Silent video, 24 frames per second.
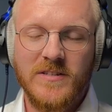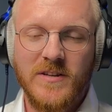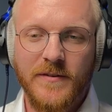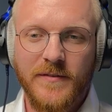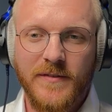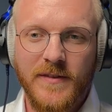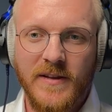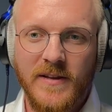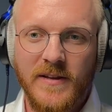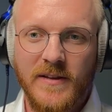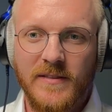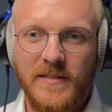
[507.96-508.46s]

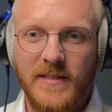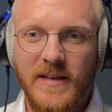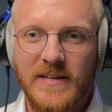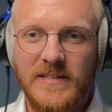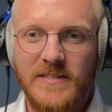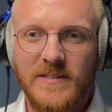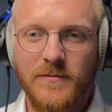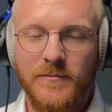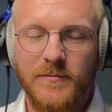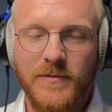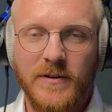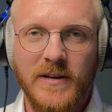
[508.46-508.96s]
think that's
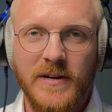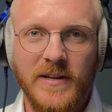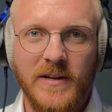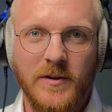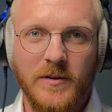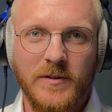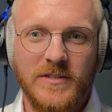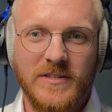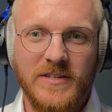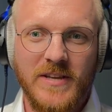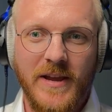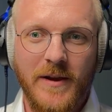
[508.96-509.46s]
a really good
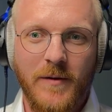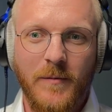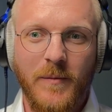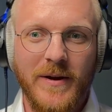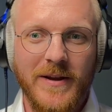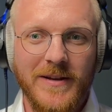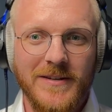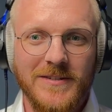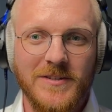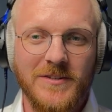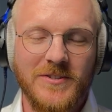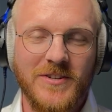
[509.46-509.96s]
segue
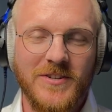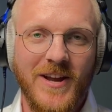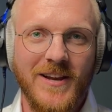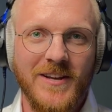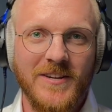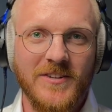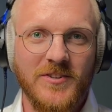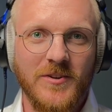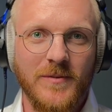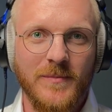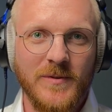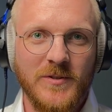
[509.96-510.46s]
into
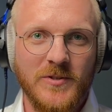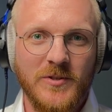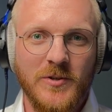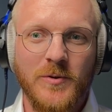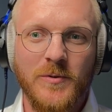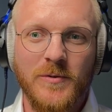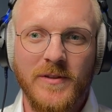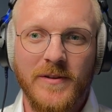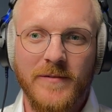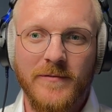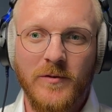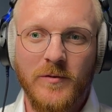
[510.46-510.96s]
challenge number 2
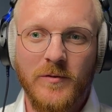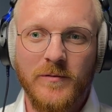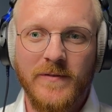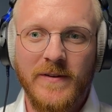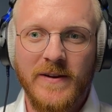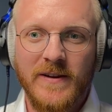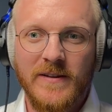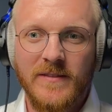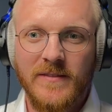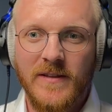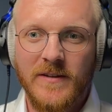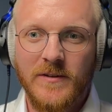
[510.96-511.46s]
that
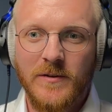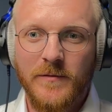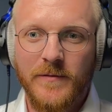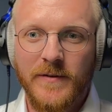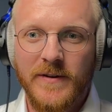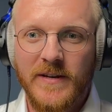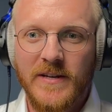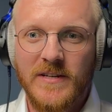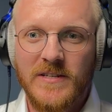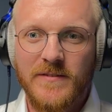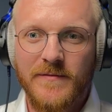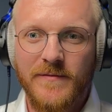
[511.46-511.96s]
you've
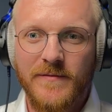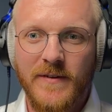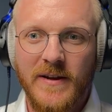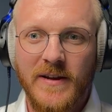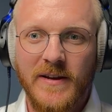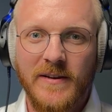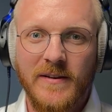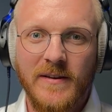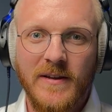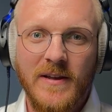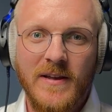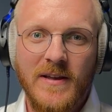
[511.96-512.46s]

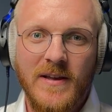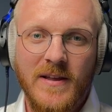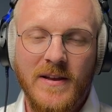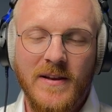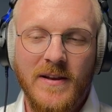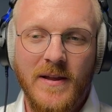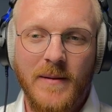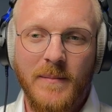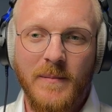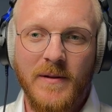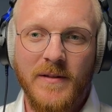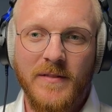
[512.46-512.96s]
identified,
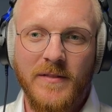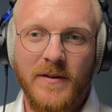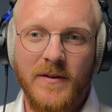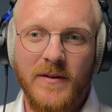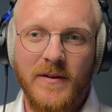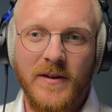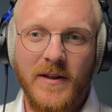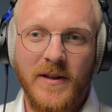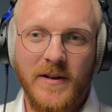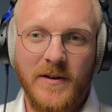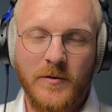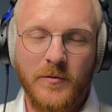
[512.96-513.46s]
namely
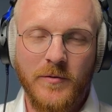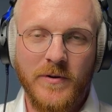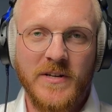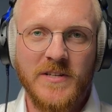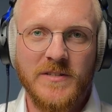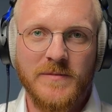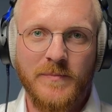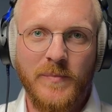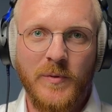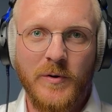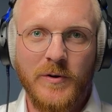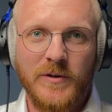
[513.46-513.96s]
the
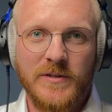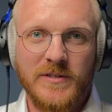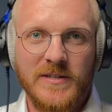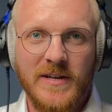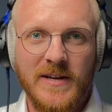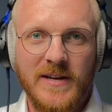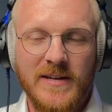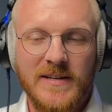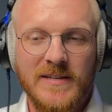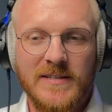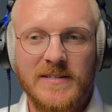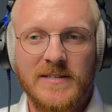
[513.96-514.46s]
increased bird
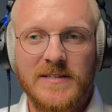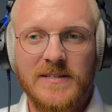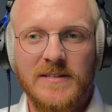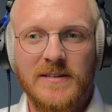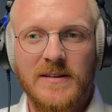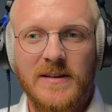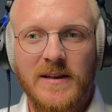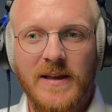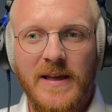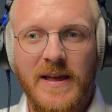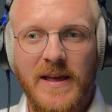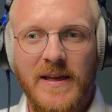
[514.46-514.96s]
size
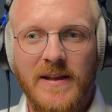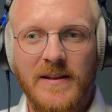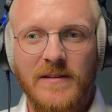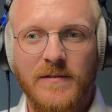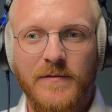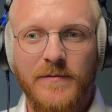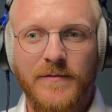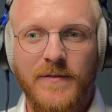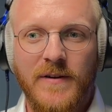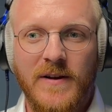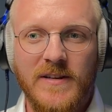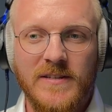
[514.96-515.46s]
and the
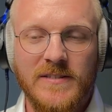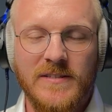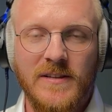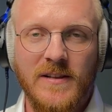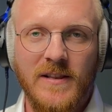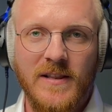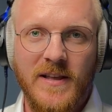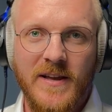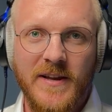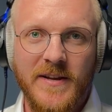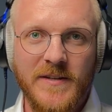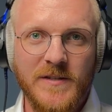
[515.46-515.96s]
faster
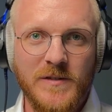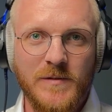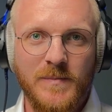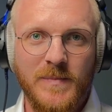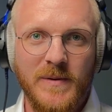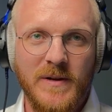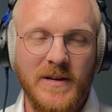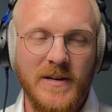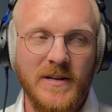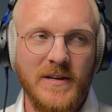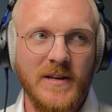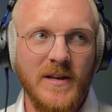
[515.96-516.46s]
line
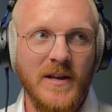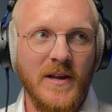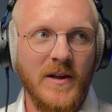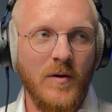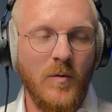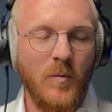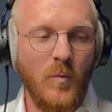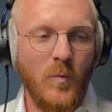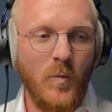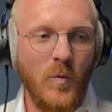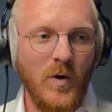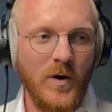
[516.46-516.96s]
speed.
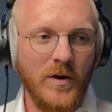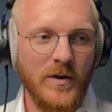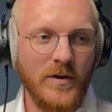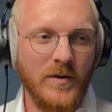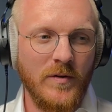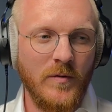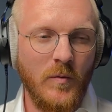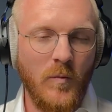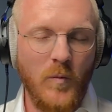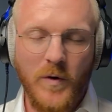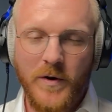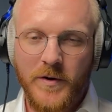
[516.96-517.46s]
What
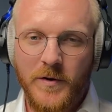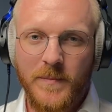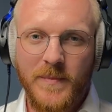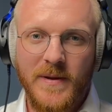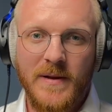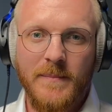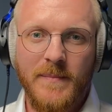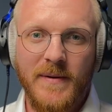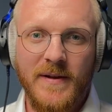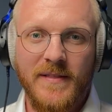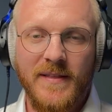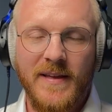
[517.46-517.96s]
do you
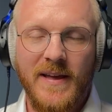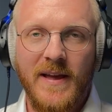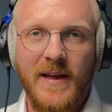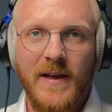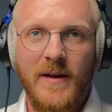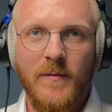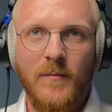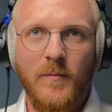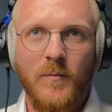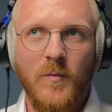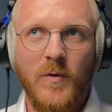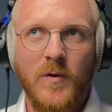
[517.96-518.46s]
mean by that,
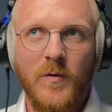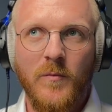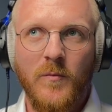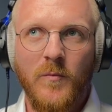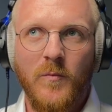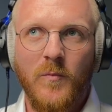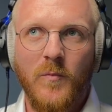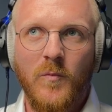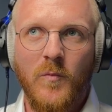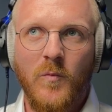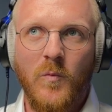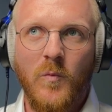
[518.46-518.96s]

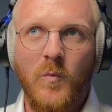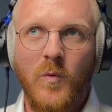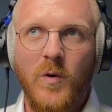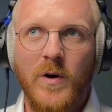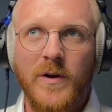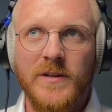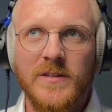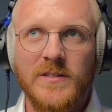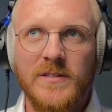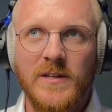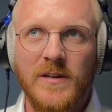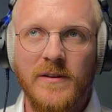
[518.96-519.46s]
and
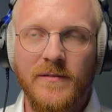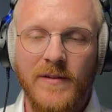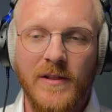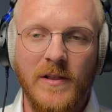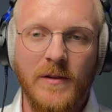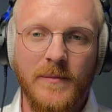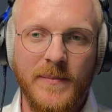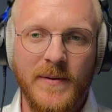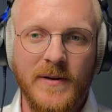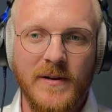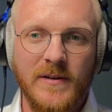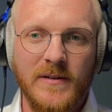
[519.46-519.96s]
what is the
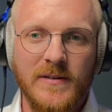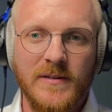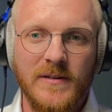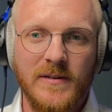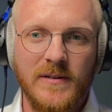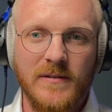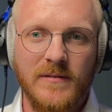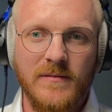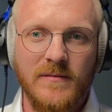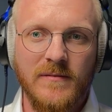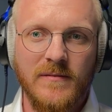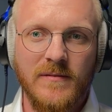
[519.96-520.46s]
development,
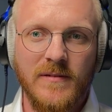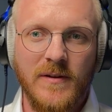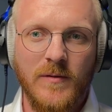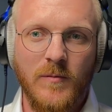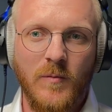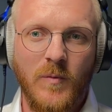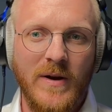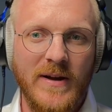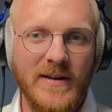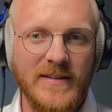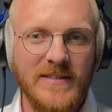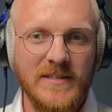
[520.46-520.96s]
and
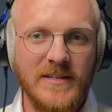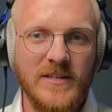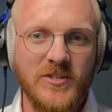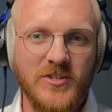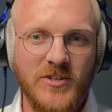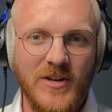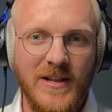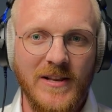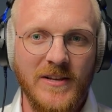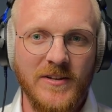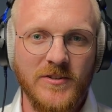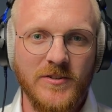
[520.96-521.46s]
why is it a
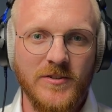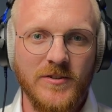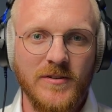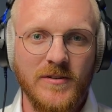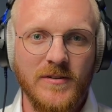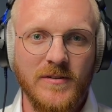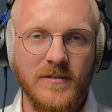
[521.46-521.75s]
challenge?